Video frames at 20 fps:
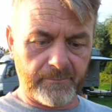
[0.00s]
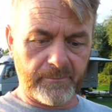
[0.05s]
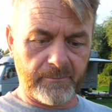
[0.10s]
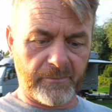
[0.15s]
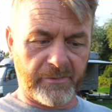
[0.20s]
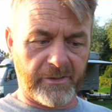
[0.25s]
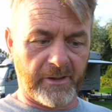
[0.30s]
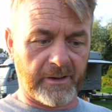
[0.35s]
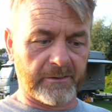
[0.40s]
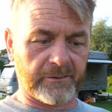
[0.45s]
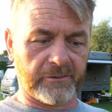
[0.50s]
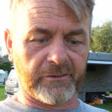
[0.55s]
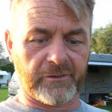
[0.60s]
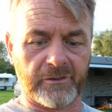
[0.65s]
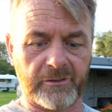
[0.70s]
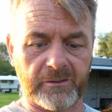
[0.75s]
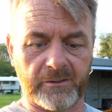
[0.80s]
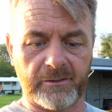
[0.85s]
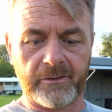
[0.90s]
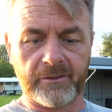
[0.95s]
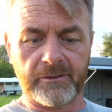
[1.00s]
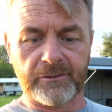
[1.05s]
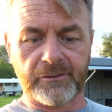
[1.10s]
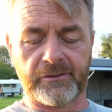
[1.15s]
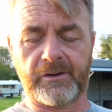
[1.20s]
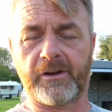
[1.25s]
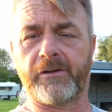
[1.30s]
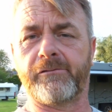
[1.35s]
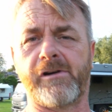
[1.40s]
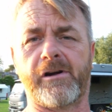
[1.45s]
Thanks to
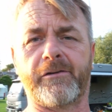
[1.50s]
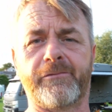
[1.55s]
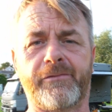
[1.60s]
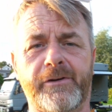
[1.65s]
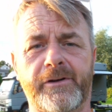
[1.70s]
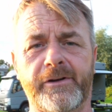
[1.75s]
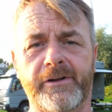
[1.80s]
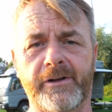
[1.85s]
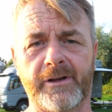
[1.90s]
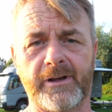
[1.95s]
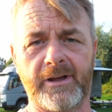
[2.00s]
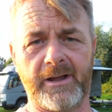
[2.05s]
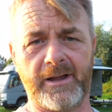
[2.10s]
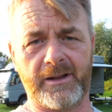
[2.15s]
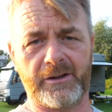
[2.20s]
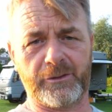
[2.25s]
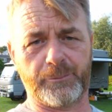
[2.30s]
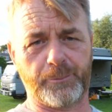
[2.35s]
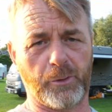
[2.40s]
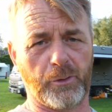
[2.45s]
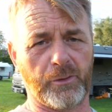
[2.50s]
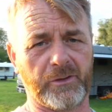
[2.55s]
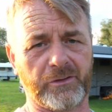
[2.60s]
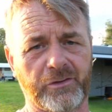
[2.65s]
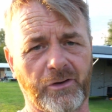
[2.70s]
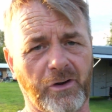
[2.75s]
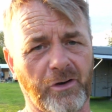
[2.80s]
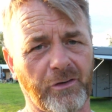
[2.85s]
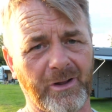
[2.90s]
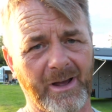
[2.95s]
Steve Radford, he's put
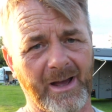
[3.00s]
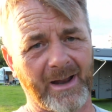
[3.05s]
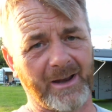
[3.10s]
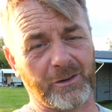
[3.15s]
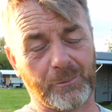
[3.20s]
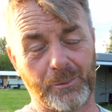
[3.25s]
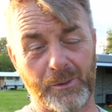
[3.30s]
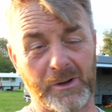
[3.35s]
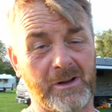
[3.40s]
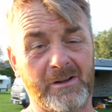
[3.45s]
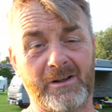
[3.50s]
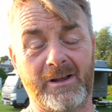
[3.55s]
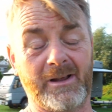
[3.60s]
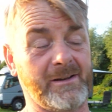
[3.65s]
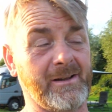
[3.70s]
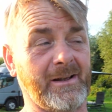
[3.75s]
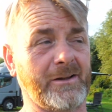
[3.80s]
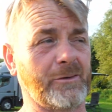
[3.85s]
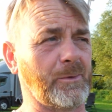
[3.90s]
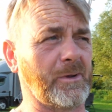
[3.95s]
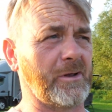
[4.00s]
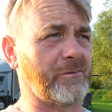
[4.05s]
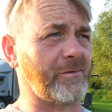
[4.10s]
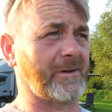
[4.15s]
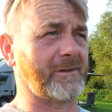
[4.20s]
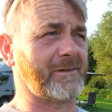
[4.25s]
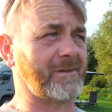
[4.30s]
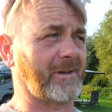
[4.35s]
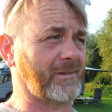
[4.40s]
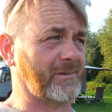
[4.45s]
this on, and it has been a
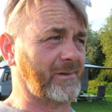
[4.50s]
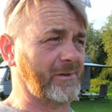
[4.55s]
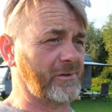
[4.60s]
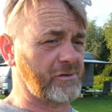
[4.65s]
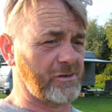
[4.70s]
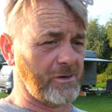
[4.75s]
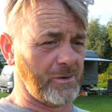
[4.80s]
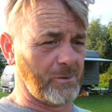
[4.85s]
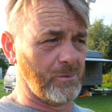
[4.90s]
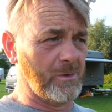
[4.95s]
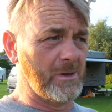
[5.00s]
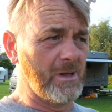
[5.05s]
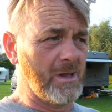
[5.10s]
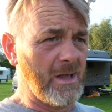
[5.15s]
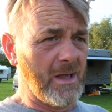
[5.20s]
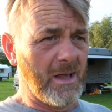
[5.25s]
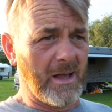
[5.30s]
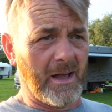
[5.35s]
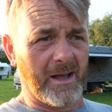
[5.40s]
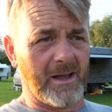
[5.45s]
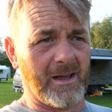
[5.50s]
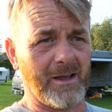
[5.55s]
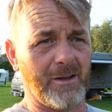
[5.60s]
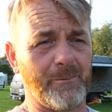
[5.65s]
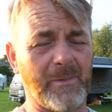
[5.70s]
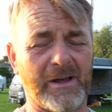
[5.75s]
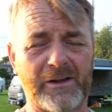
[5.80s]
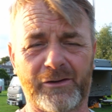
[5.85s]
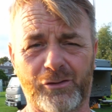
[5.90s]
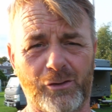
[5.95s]
fantastic show.
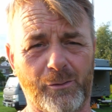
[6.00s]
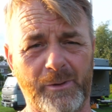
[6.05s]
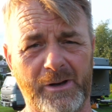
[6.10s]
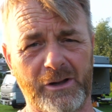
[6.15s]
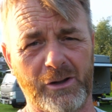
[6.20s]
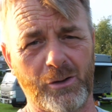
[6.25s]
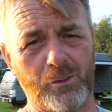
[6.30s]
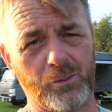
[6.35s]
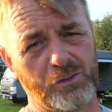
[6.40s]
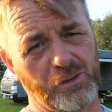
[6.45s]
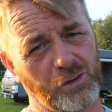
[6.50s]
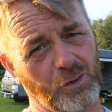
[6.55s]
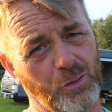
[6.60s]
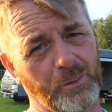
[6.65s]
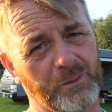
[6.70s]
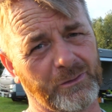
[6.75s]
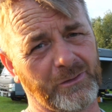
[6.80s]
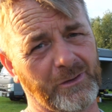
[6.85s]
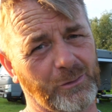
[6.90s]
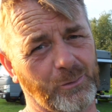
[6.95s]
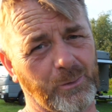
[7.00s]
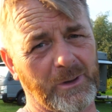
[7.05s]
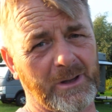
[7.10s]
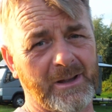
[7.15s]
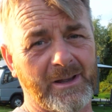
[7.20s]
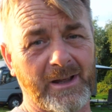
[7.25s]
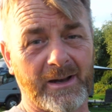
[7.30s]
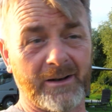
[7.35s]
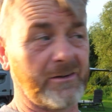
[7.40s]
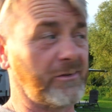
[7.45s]
Met so many YouTubers this
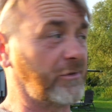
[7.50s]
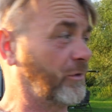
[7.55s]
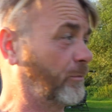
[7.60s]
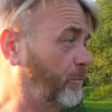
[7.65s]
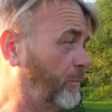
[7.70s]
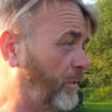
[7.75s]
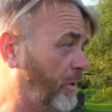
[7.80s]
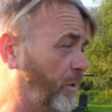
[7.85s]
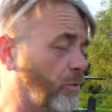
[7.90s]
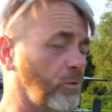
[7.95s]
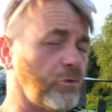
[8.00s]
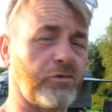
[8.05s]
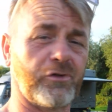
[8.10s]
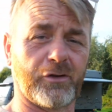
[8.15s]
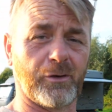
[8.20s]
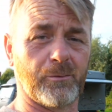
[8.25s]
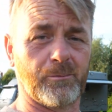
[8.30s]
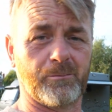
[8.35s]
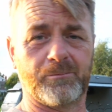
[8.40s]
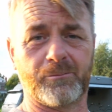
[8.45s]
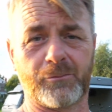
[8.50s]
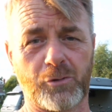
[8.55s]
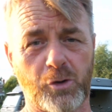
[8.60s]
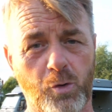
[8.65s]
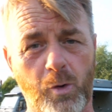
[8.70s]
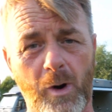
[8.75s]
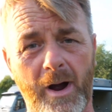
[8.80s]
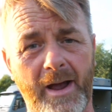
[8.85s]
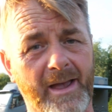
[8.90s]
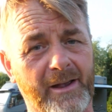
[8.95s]
weekend, some new, some
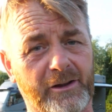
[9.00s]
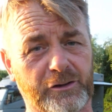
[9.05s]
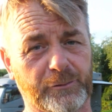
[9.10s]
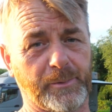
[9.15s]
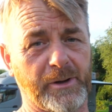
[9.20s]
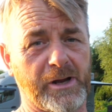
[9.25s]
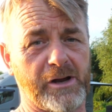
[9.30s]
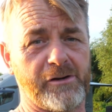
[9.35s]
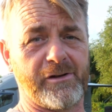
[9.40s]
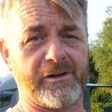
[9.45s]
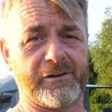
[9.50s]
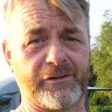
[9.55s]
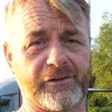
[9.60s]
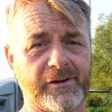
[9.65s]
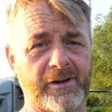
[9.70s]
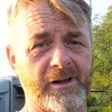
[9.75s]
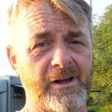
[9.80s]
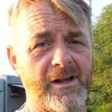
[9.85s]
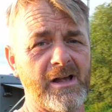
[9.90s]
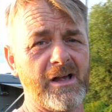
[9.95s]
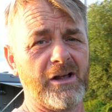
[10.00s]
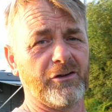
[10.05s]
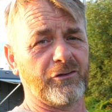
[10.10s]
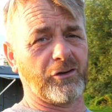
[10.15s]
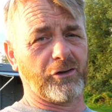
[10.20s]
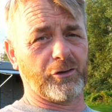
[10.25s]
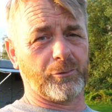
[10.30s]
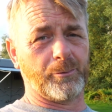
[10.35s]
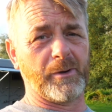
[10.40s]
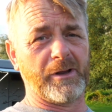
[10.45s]
quite experienced.
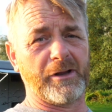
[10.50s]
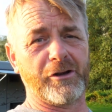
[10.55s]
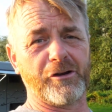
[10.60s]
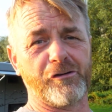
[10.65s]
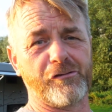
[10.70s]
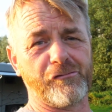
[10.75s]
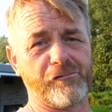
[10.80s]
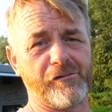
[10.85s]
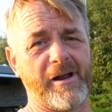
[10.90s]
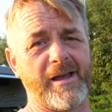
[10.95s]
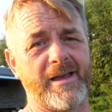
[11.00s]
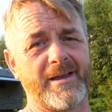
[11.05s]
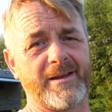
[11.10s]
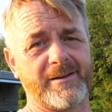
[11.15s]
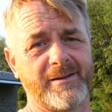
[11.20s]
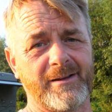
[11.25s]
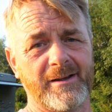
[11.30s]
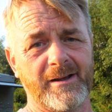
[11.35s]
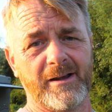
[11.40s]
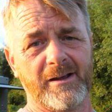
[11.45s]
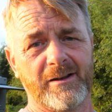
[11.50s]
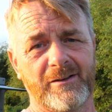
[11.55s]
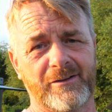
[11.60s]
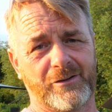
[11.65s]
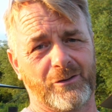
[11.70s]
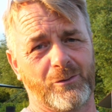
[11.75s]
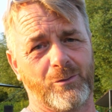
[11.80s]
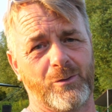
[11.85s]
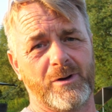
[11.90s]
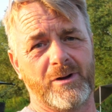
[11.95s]
So it's been great
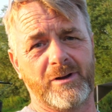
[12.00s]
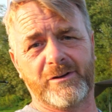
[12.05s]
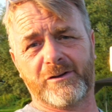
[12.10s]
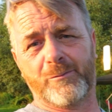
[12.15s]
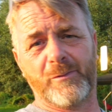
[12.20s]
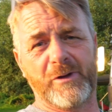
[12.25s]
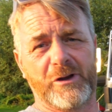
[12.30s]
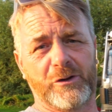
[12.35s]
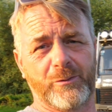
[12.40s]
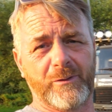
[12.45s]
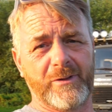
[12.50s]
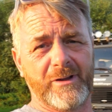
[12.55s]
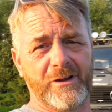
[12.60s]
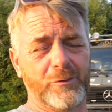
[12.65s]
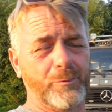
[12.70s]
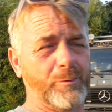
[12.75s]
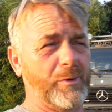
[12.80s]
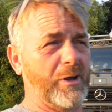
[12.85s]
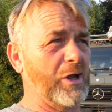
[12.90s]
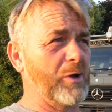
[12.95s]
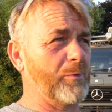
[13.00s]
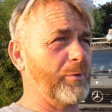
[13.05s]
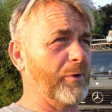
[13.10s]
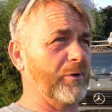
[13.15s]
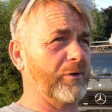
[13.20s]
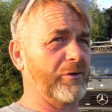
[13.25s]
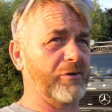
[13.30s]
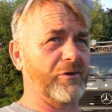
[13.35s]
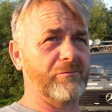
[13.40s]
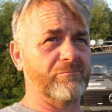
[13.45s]
to mix with these
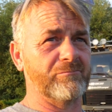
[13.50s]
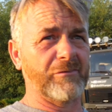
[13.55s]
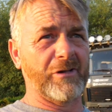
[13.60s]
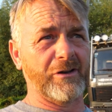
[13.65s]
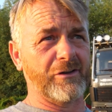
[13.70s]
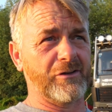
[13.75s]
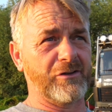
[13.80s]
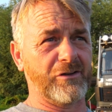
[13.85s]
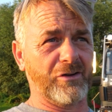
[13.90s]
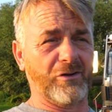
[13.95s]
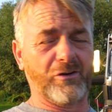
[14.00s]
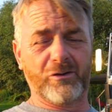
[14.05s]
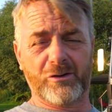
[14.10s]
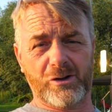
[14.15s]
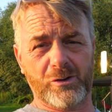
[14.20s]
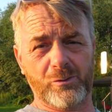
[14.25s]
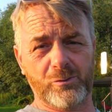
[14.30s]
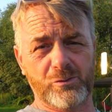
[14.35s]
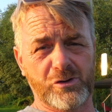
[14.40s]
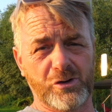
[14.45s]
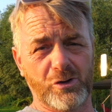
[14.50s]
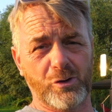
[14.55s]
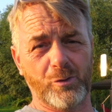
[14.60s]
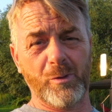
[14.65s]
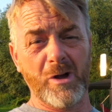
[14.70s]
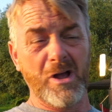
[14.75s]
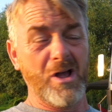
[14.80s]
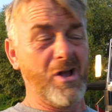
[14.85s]
people and talk YouTube.